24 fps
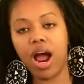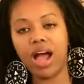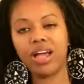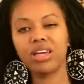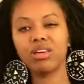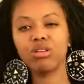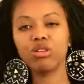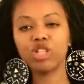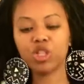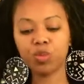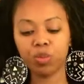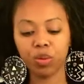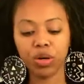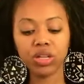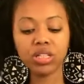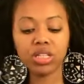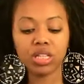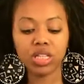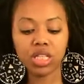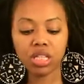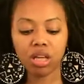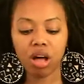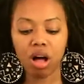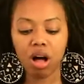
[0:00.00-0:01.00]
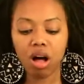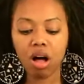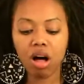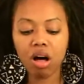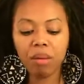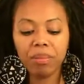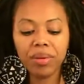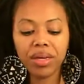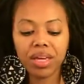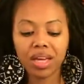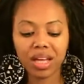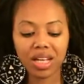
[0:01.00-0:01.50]
I use Prentice
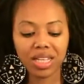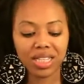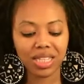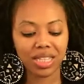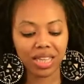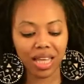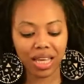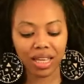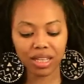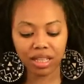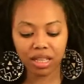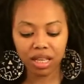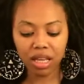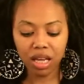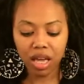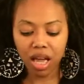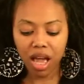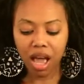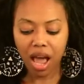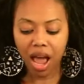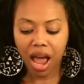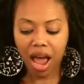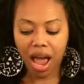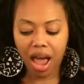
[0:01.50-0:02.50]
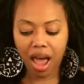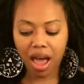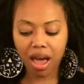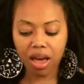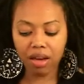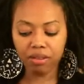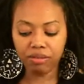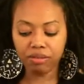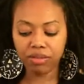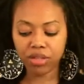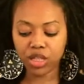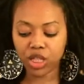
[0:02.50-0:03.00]
Hall because they
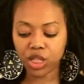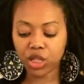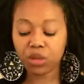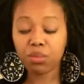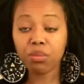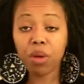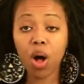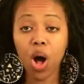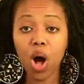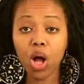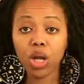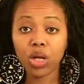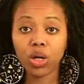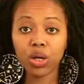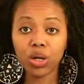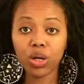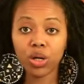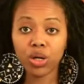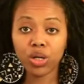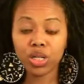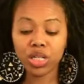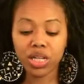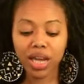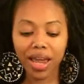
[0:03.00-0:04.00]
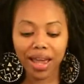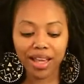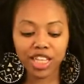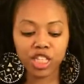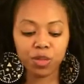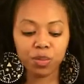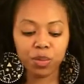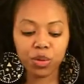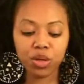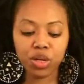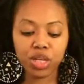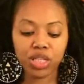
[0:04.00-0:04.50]
have smaller
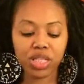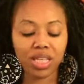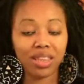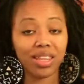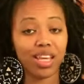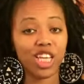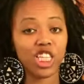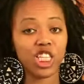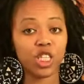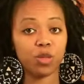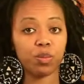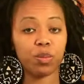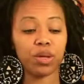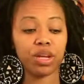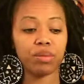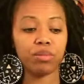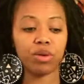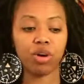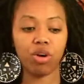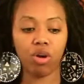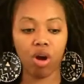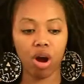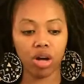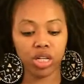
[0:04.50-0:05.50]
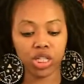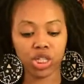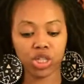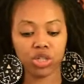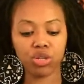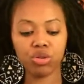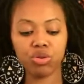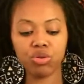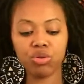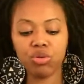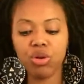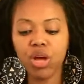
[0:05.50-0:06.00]
textbooks and they split them across
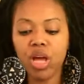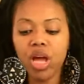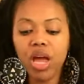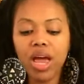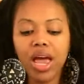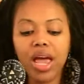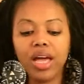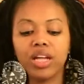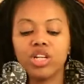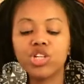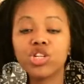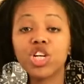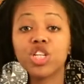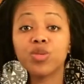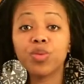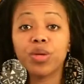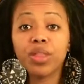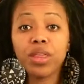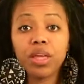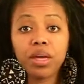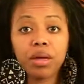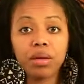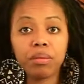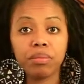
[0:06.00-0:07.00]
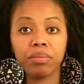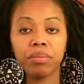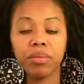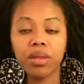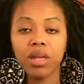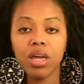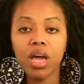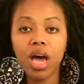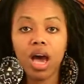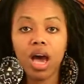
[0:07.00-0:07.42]
two. And just with him